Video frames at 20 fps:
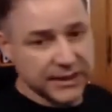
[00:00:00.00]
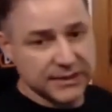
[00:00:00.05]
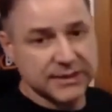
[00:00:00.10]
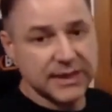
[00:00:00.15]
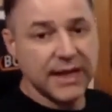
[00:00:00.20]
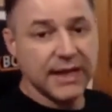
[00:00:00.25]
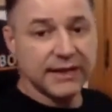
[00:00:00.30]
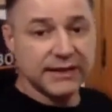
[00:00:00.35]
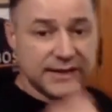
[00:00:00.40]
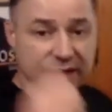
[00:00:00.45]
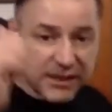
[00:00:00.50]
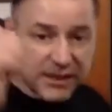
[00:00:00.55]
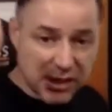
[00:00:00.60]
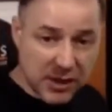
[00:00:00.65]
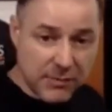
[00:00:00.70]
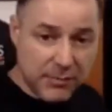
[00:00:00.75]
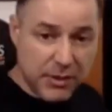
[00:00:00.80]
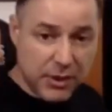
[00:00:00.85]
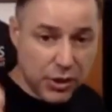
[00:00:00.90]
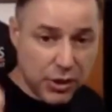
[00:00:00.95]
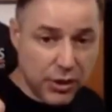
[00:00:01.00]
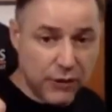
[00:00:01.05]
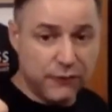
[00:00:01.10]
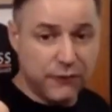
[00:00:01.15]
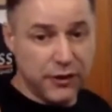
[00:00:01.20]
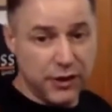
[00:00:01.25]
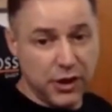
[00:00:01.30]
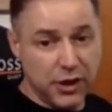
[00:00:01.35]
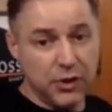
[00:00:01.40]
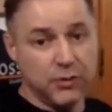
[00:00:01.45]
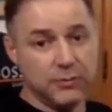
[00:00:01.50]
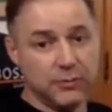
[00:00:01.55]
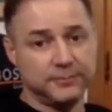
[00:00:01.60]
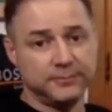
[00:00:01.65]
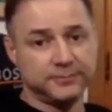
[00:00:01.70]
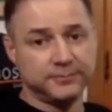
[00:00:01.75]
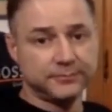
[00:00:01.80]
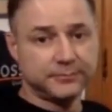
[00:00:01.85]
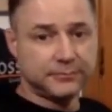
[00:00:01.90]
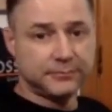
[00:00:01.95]
that's going to be good for you.
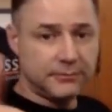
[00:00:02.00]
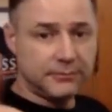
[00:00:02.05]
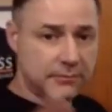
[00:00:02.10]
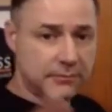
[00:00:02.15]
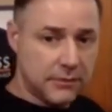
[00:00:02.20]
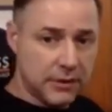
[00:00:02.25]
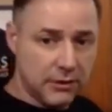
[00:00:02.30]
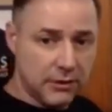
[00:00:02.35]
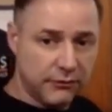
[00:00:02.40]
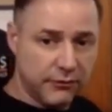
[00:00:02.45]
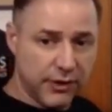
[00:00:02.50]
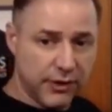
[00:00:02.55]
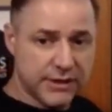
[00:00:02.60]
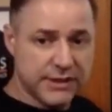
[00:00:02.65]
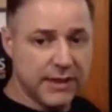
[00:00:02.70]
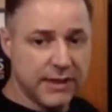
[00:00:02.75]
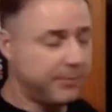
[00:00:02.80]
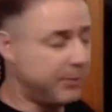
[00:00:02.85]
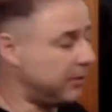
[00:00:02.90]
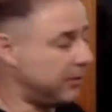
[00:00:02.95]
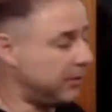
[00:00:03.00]
For example,